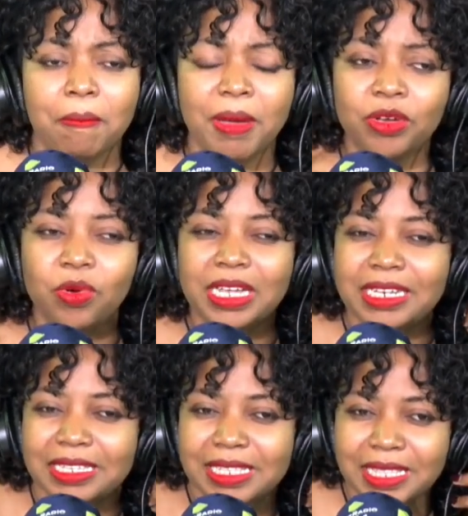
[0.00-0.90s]
But no one
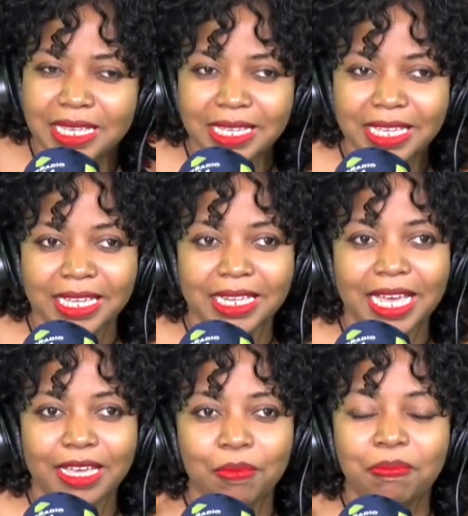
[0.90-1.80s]
is thinking,
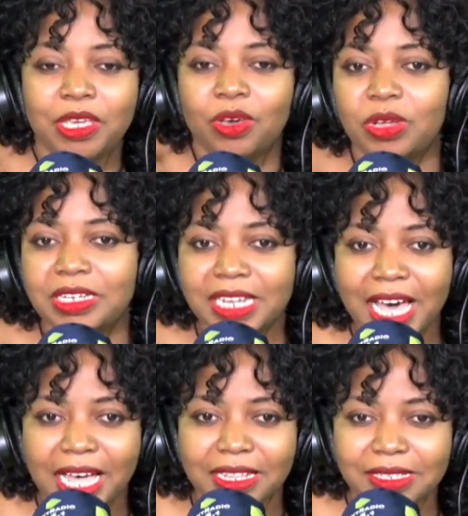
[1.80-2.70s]
like, beyond
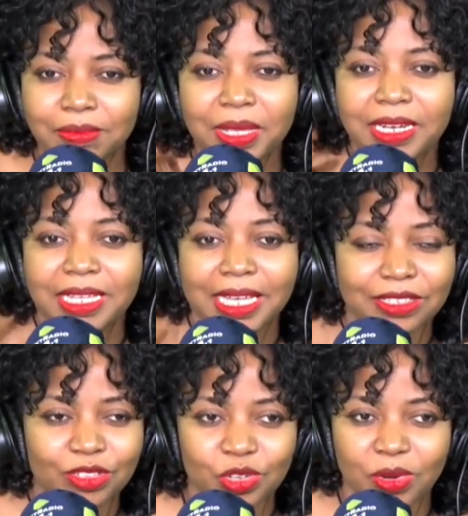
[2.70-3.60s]
us, many
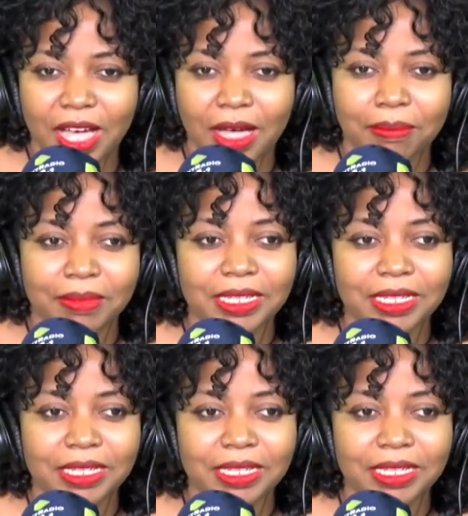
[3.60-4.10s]
years to come,